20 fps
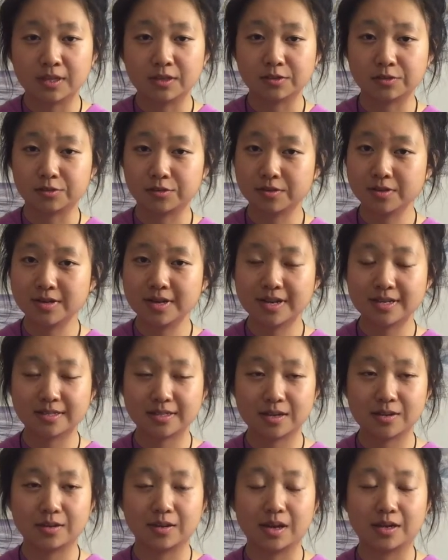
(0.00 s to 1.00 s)
As soon
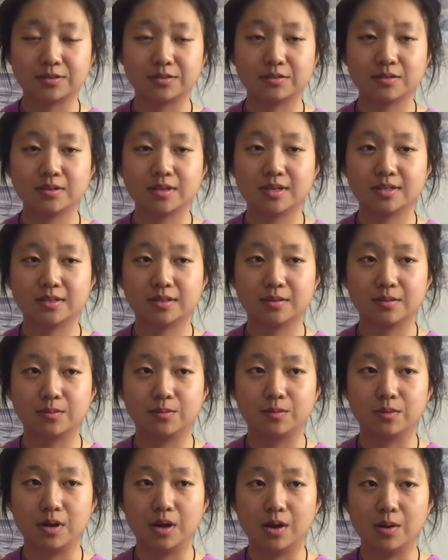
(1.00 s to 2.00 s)
as
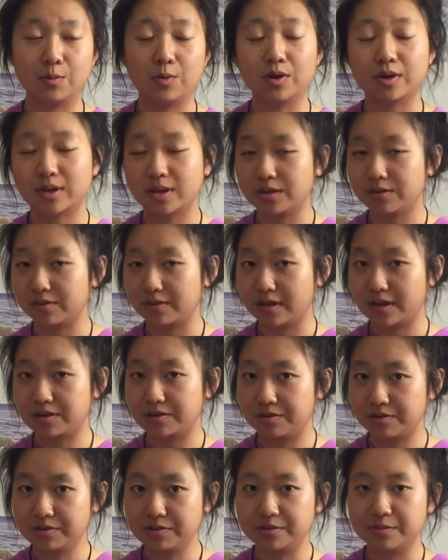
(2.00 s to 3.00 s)
I walked into
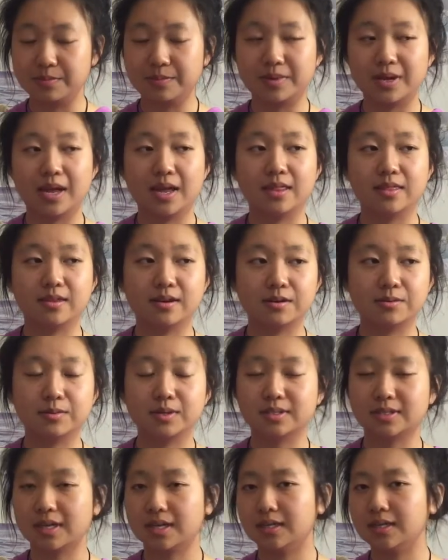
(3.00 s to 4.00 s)
that room and there
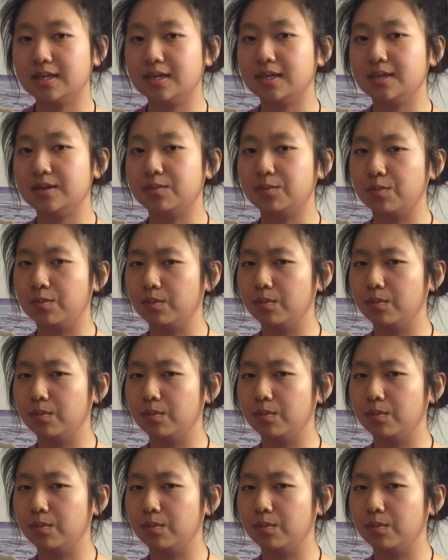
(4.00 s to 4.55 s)
was only